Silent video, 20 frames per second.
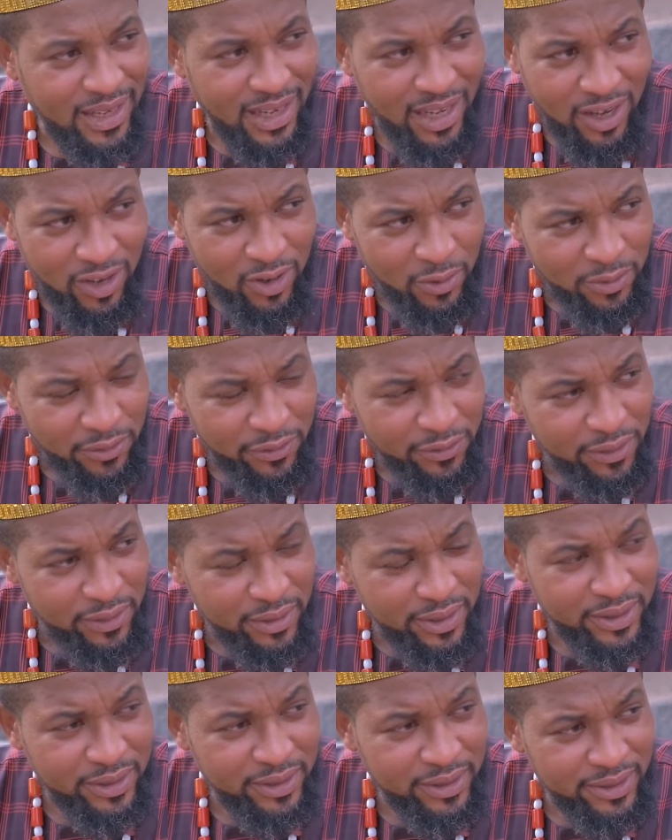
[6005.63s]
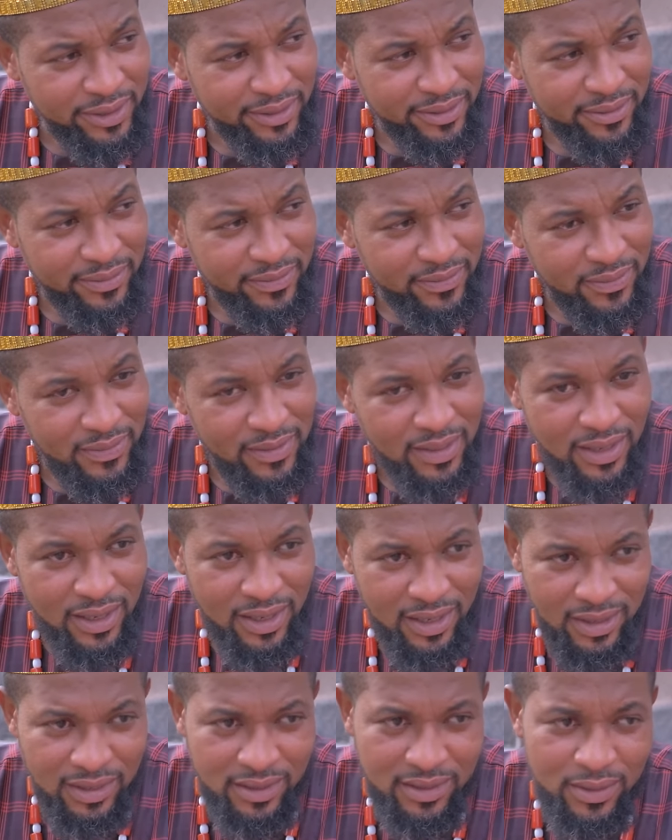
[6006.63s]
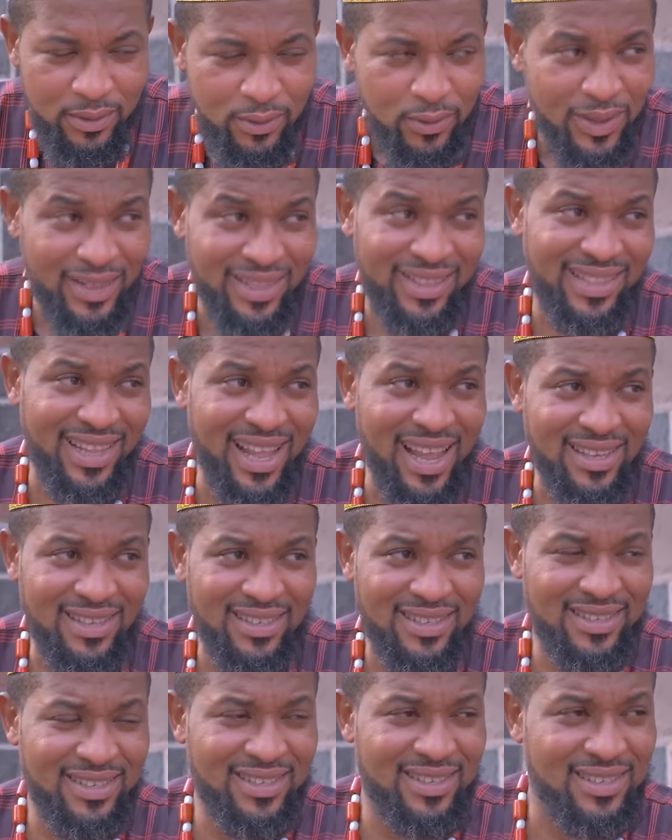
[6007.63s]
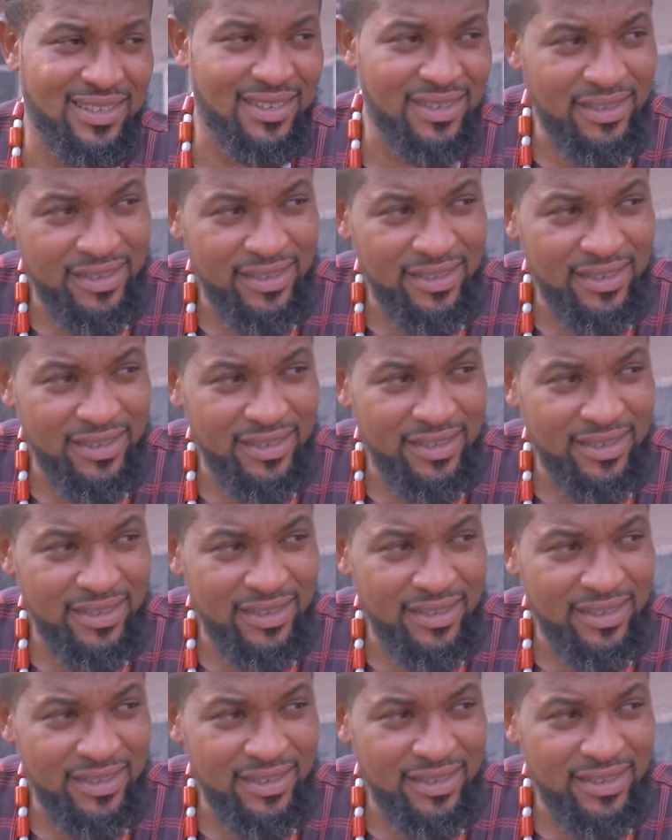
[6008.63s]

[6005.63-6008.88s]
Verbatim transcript: I hope you feel good. And what is next?